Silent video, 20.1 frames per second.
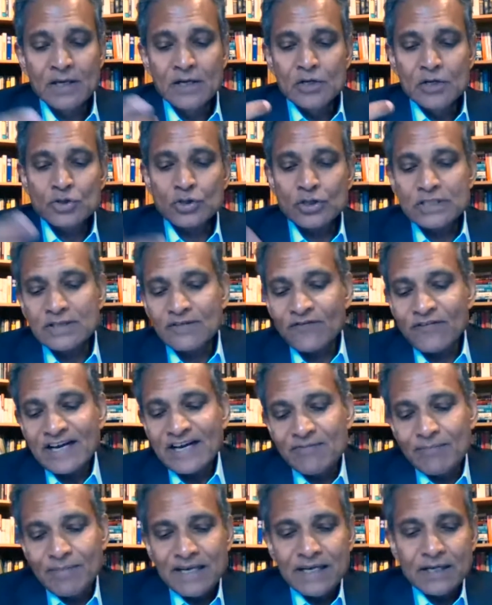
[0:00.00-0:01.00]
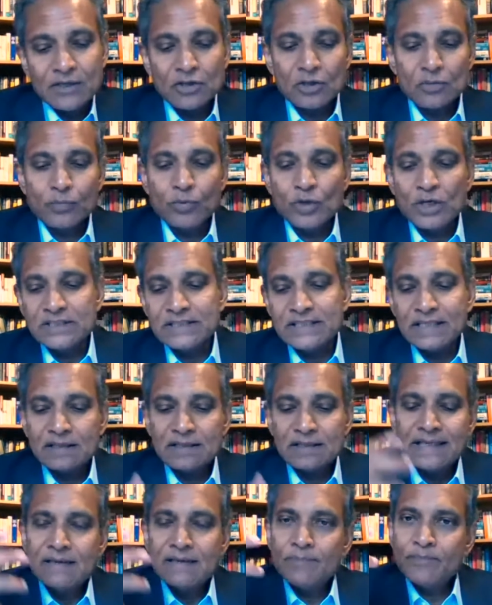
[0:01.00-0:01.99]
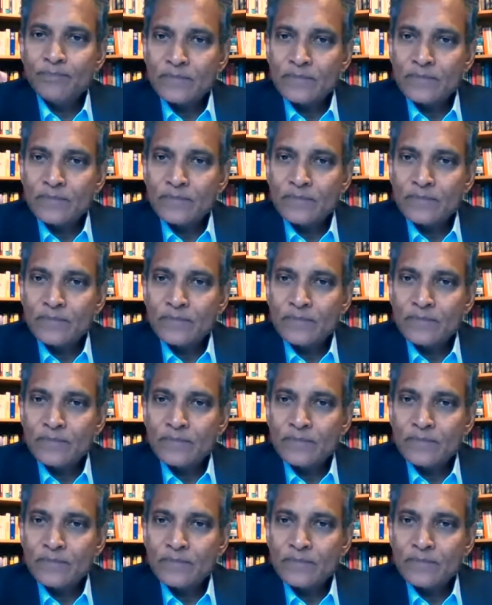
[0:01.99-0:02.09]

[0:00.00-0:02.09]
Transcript: So it's a $5 billion project that